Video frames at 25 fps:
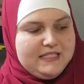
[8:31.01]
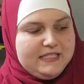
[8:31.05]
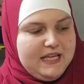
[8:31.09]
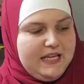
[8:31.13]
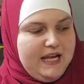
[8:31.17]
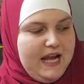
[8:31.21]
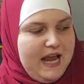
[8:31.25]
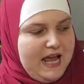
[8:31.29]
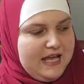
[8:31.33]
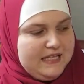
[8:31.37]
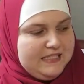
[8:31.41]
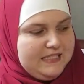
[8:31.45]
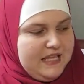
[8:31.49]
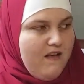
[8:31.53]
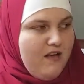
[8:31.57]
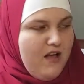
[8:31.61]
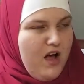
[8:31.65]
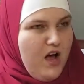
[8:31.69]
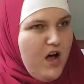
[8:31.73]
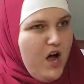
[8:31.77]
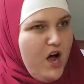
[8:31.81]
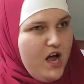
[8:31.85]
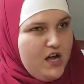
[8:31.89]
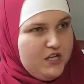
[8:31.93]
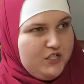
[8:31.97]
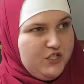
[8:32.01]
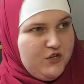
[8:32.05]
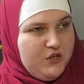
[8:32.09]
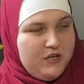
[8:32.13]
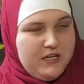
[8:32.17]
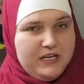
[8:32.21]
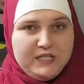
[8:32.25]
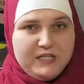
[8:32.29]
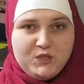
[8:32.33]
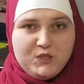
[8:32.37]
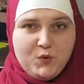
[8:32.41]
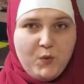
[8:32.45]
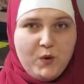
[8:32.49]
It has
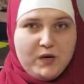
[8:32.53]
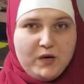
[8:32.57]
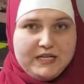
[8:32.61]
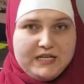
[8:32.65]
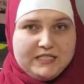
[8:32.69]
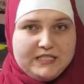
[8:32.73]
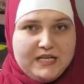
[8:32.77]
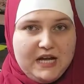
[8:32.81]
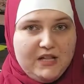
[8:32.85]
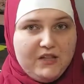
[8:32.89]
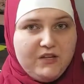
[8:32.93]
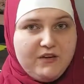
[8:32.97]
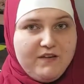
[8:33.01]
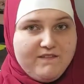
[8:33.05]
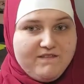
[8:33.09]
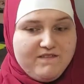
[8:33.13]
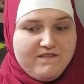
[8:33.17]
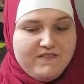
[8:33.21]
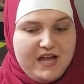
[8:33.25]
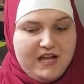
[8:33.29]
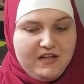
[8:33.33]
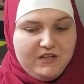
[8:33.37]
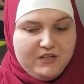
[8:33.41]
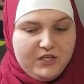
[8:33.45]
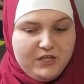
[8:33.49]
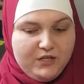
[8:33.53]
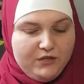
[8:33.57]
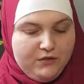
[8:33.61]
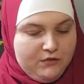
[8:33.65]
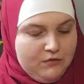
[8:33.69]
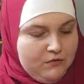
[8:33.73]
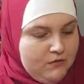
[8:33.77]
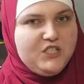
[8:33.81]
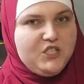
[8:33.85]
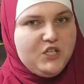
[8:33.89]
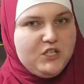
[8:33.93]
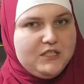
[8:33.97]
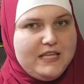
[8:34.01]
$120 value,
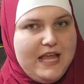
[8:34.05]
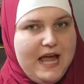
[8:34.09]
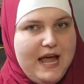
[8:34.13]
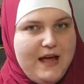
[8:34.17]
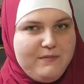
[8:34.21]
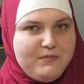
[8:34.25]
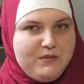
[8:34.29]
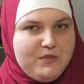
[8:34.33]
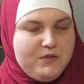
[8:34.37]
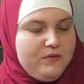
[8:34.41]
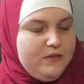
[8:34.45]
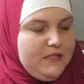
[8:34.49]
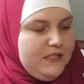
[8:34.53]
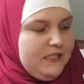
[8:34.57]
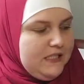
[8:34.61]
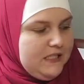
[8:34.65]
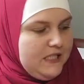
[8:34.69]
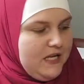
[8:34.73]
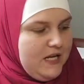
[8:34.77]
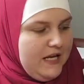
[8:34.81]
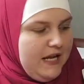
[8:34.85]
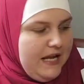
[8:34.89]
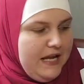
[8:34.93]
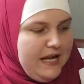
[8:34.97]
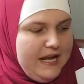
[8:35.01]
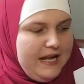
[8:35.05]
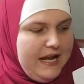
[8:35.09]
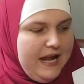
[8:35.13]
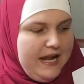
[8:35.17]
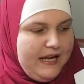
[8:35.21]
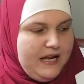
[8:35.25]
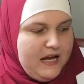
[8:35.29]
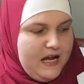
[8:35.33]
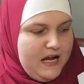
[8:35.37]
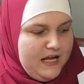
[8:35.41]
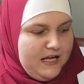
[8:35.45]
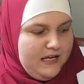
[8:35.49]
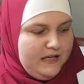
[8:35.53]
just absolutely stunning, and I
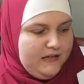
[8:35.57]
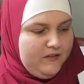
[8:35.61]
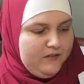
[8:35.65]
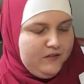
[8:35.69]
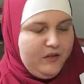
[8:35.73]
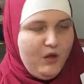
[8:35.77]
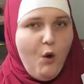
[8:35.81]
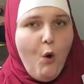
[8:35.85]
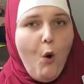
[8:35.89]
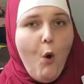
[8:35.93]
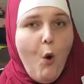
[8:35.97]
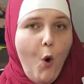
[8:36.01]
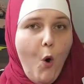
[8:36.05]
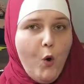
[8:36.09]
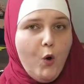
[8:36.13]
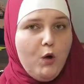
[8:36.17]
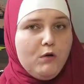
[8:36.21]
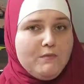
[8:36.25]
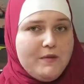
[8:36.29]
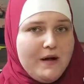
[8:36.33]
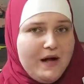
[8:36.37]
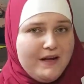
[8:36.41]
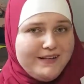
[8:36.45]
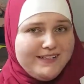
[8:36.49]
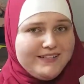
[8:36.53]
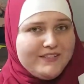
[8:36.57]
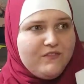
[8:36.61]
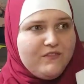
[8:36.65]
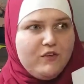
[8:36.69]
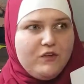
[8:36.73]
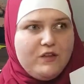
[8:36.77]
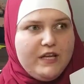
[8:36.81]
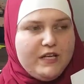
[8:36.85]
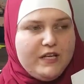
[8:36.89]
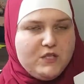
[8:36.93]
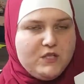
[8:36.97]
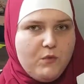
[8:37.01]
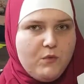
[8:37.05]
got the whole box for
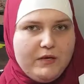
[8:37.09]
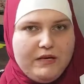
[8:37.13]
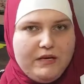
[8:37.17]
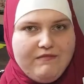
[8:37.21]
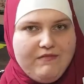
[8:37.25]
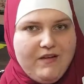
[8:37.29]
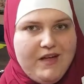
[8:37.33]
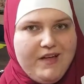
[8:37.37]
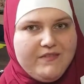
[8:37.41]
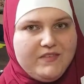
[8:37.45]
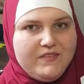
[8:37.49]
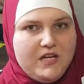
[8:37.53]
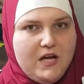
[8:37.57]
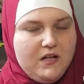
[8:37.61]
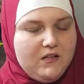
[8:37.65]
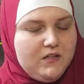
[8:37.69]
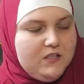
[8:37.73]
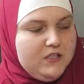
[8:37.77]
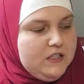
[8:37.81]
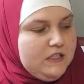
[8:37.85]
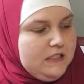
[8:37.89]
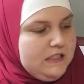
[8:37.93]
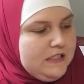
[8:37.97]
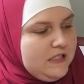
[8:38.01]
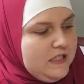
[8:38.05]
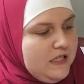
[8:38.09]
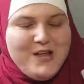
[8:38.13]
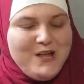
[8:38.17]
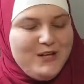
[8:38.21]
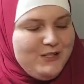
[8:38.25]
like $25.